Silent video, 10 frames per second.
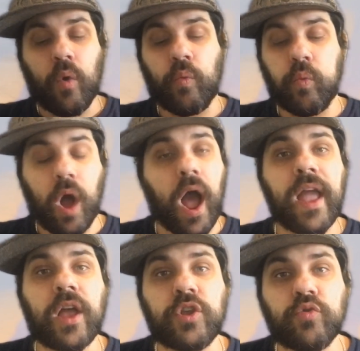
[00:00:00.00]
Why
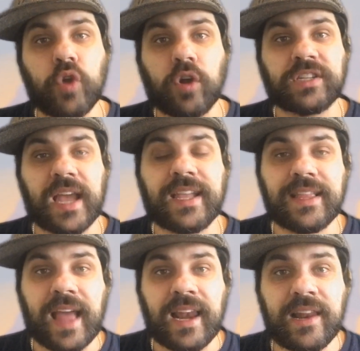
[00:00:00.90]
are you not taking
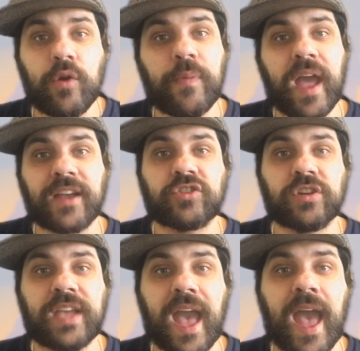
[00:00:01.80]
that little bit extra
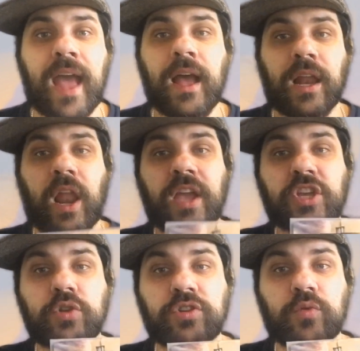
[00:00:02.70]
care, like
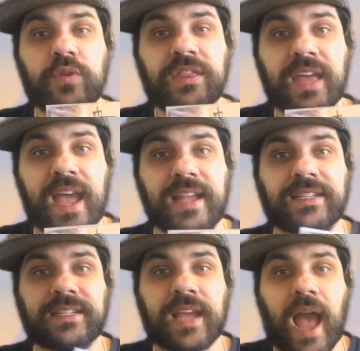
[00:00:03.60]
you do with this,
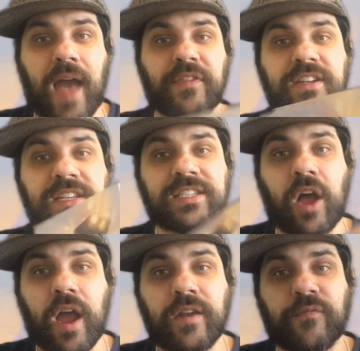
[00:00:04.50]
and the
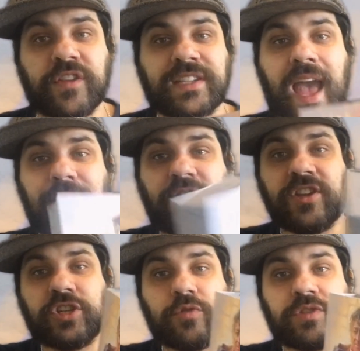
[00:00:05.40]
design of this heavy
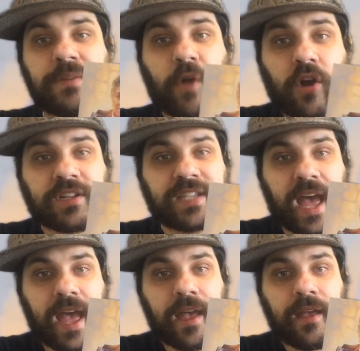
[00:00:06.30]
duty box
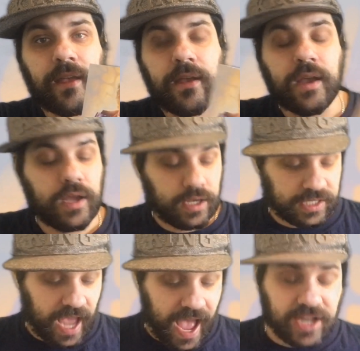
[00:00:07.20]
set,
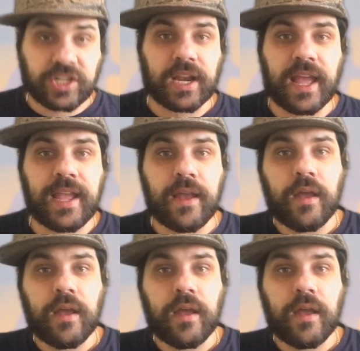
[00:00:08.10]
to actually